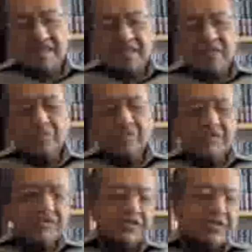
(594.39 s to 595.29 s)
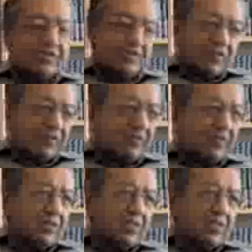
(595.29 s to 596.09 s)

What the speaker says: the opposition, of course,